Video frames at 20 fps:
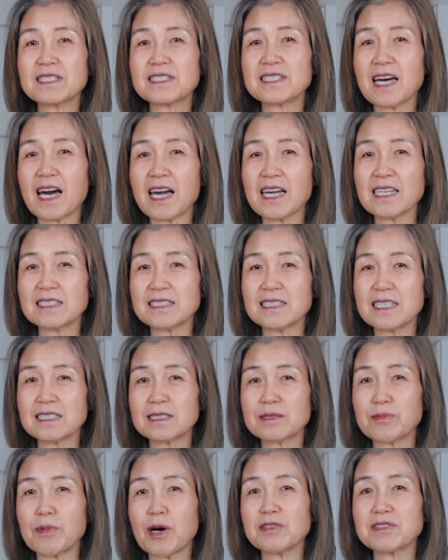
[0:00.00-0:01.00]
size, the
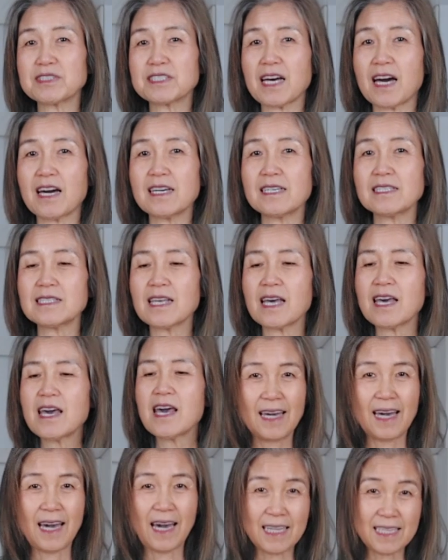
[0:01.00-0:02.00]
small size.
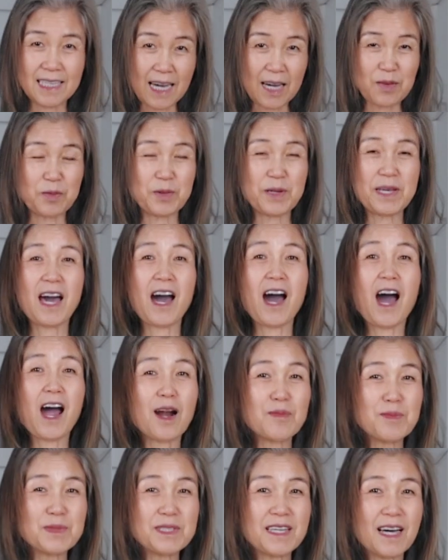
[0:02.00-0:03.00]
And I went on
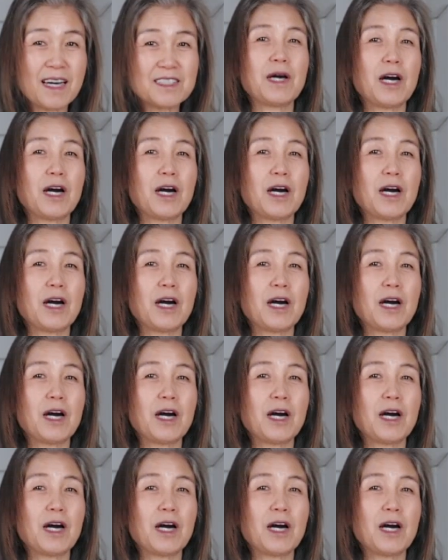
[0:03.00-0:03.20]
Amazon,